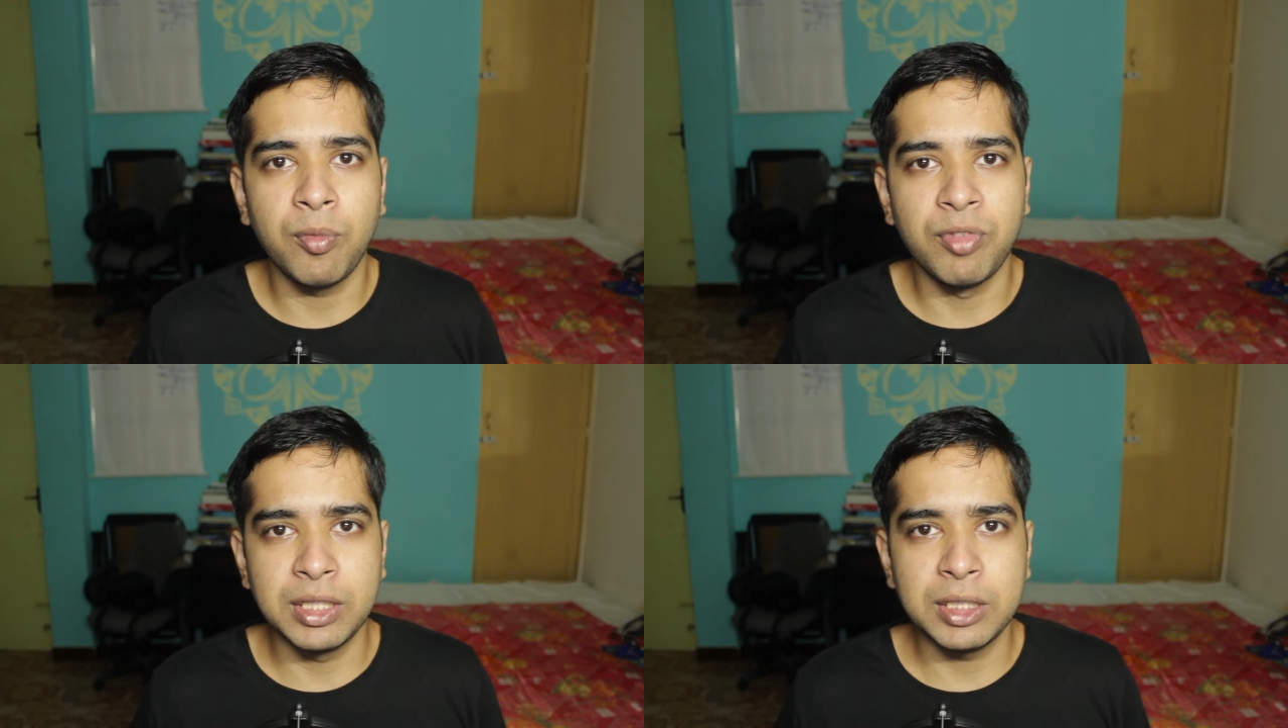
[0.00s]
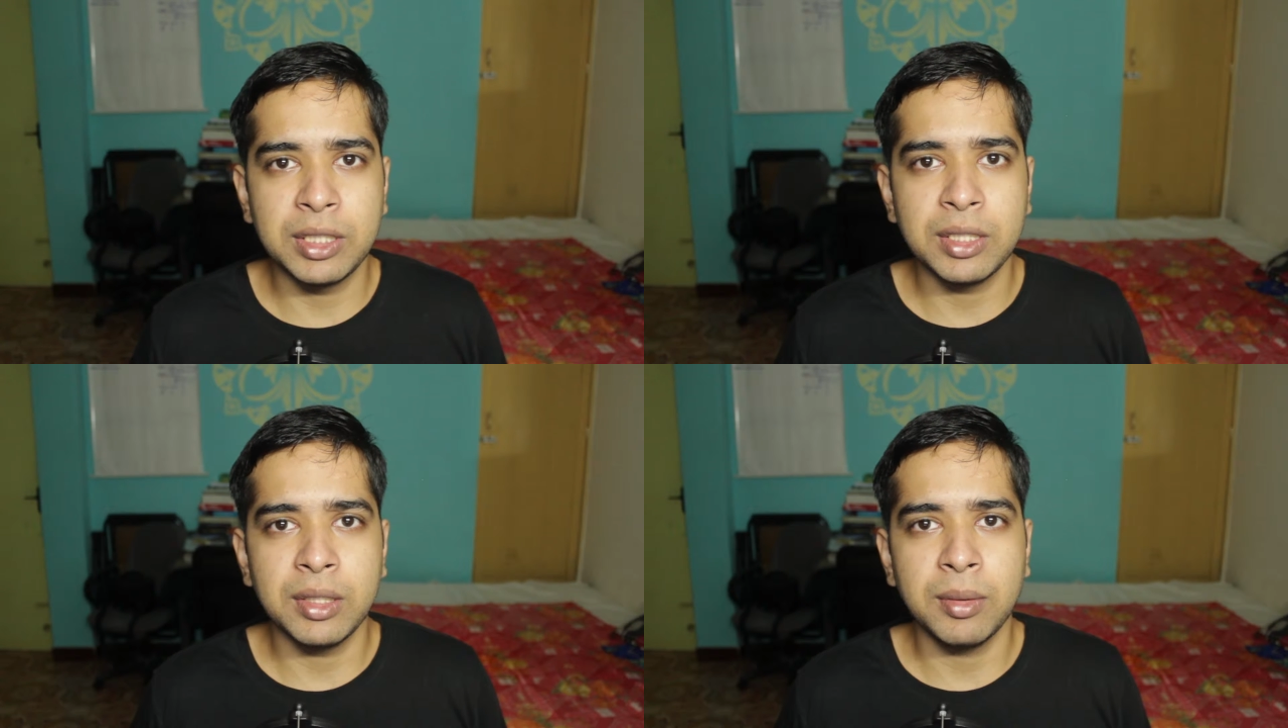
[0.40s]

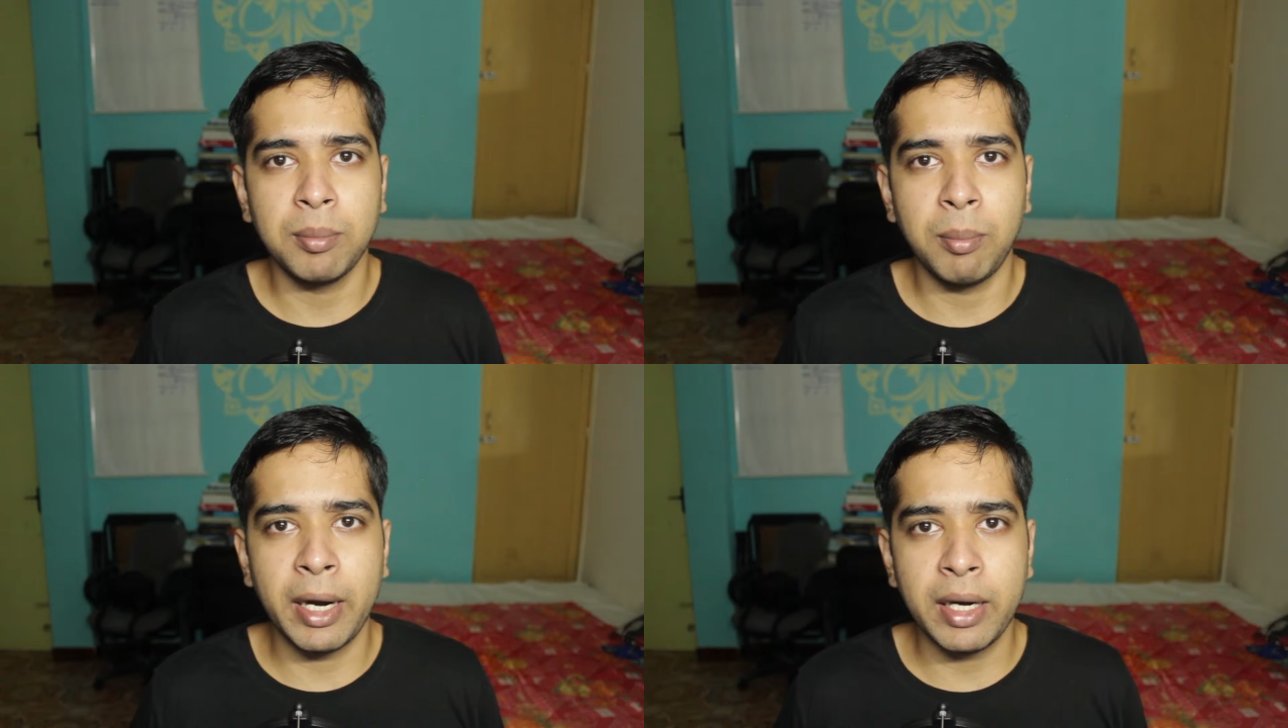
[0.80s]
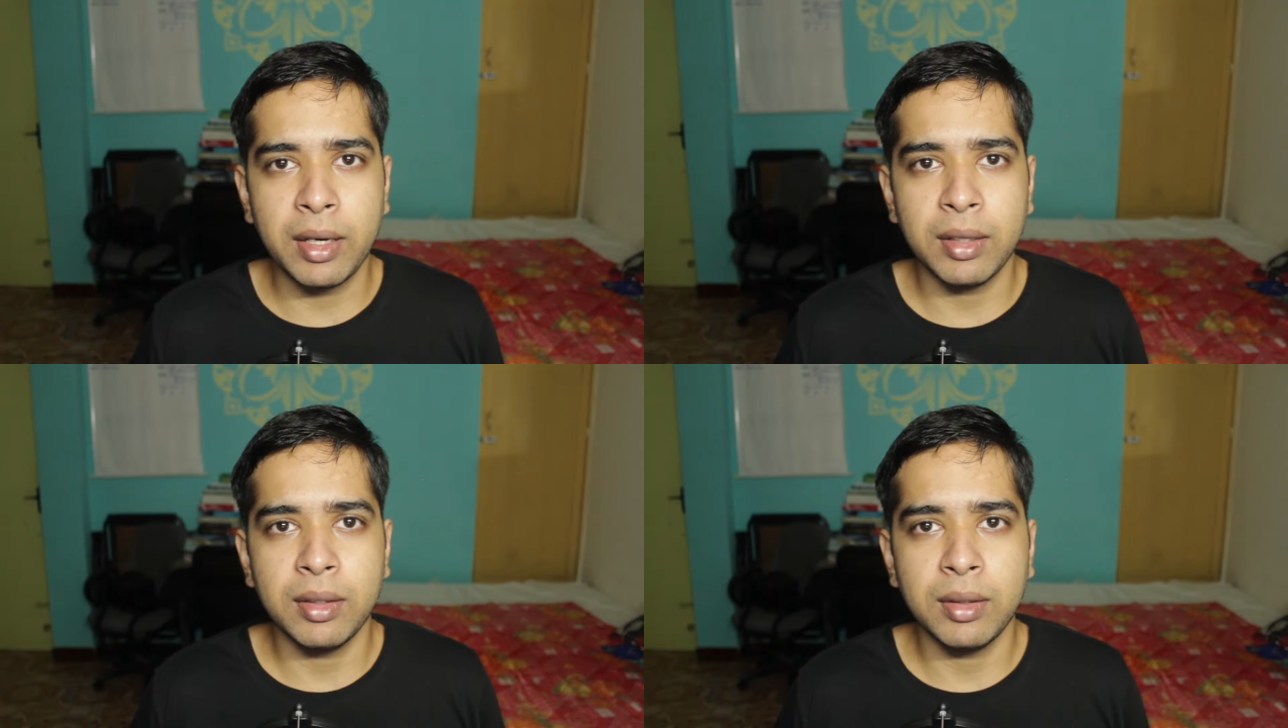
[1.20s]
which
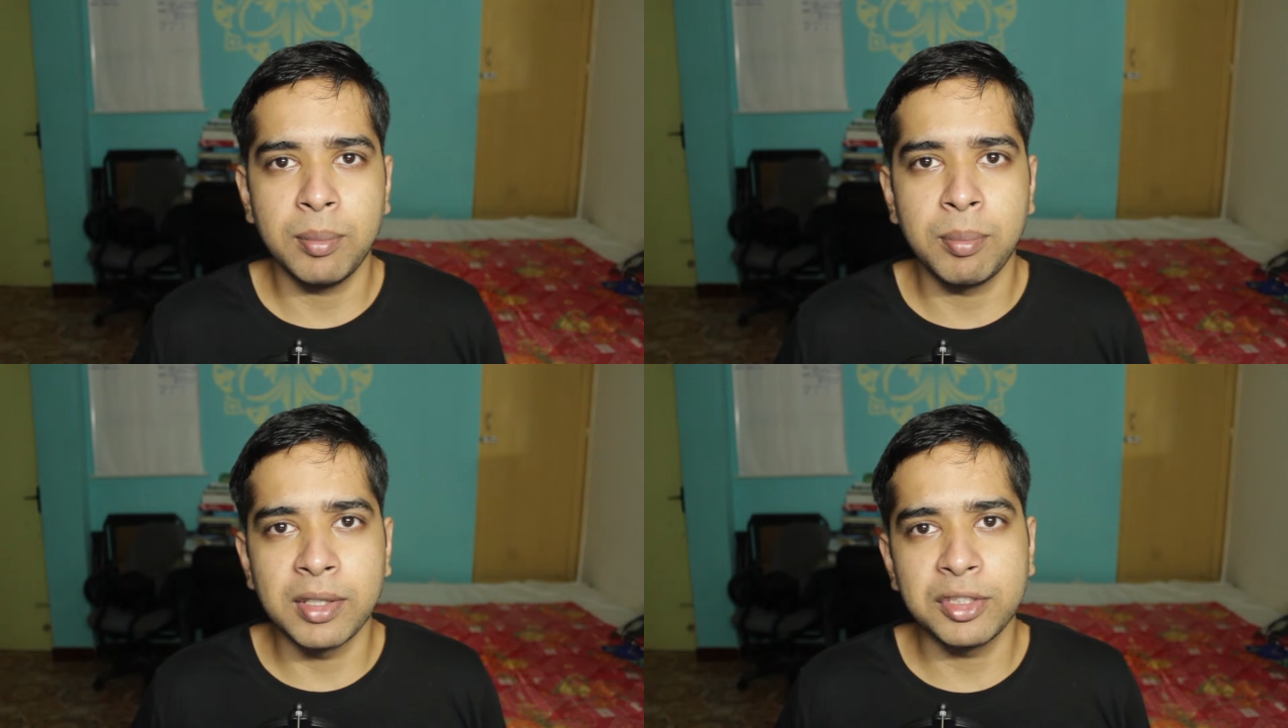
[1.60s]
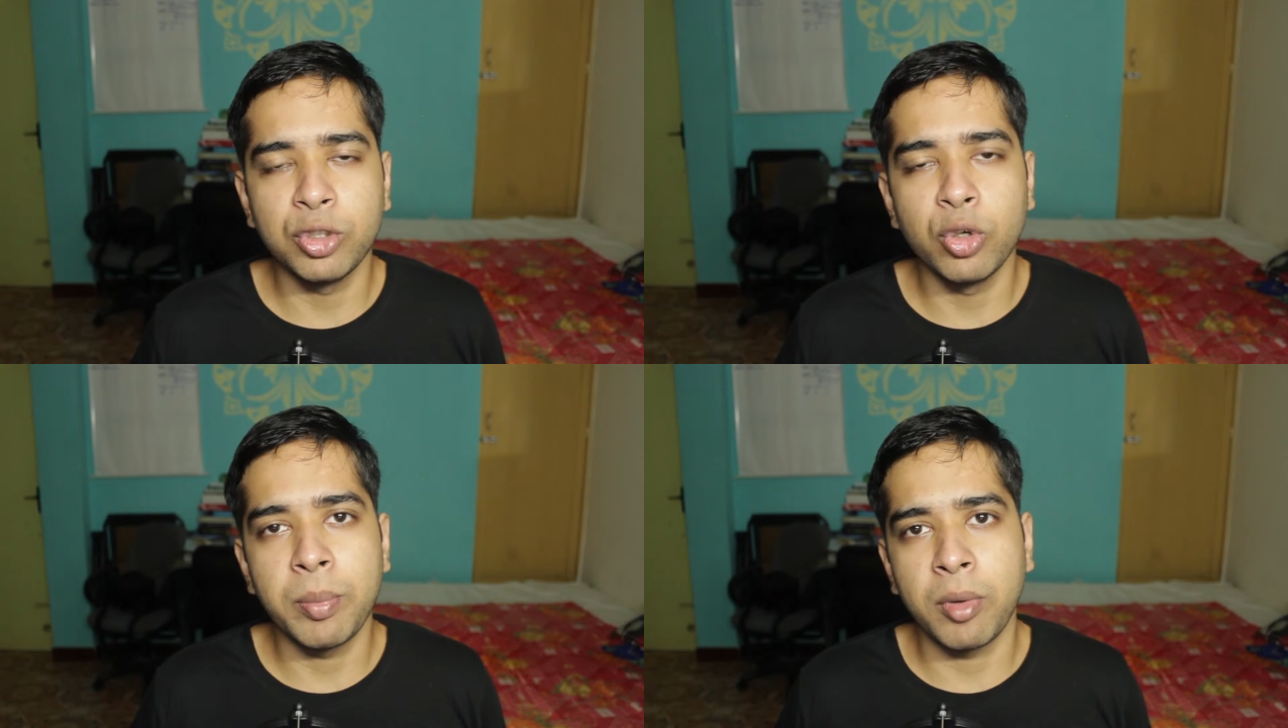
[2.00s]
might
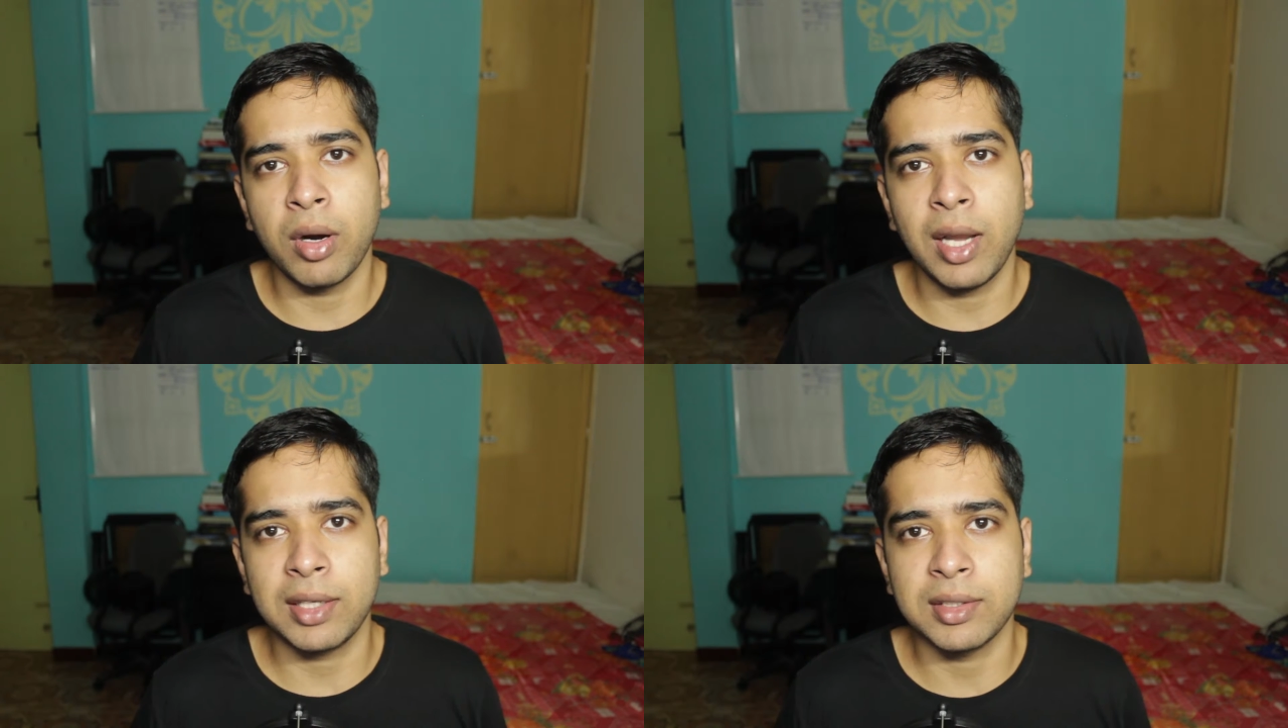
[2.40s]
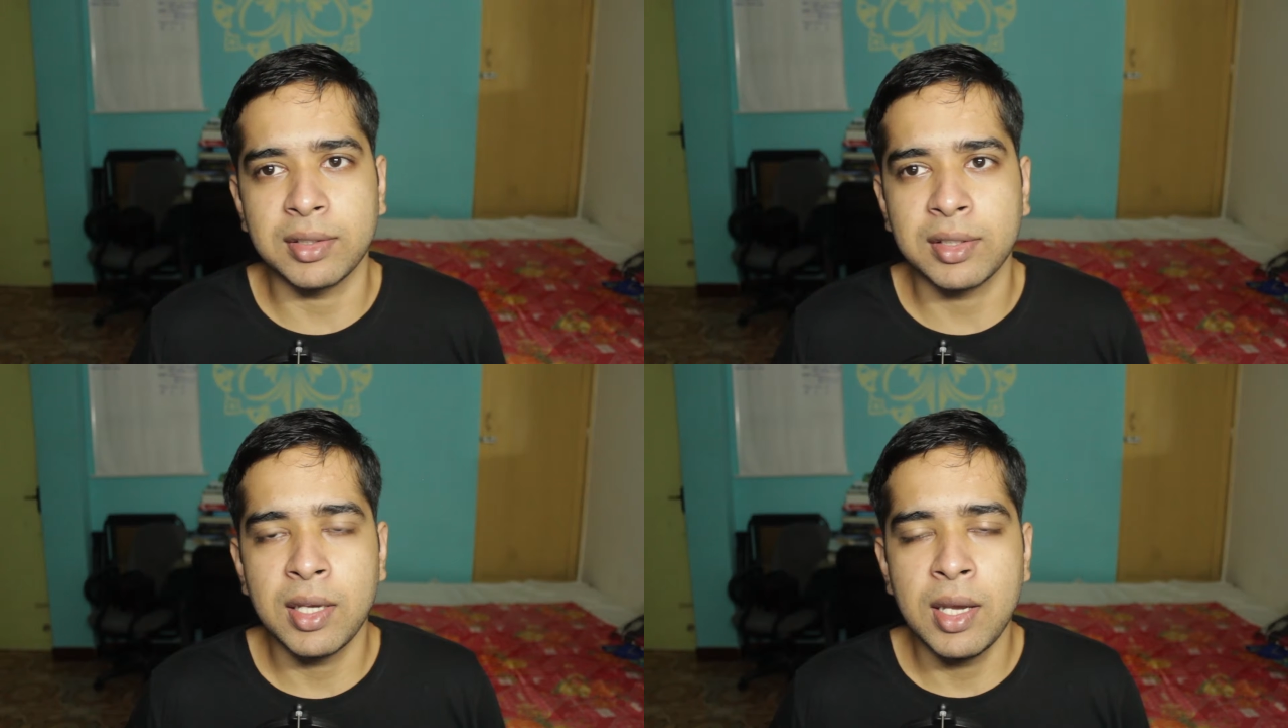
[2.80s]
pursue immoral
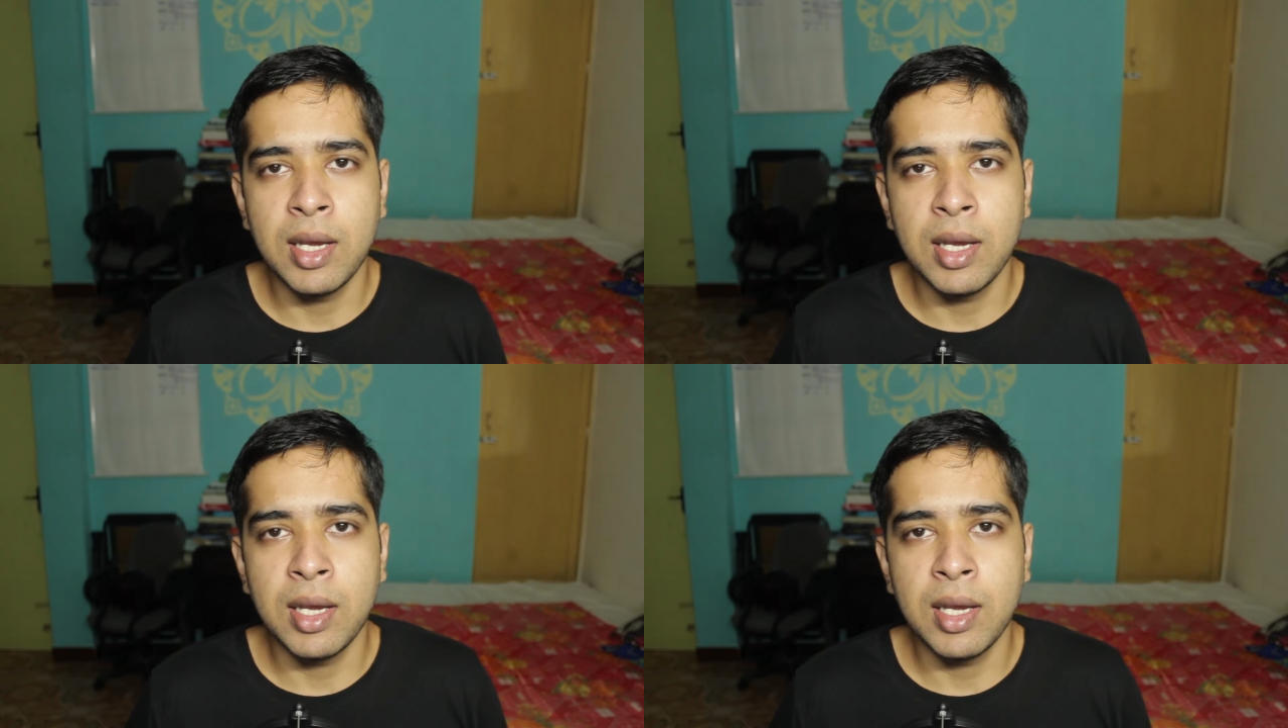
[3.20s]
actions.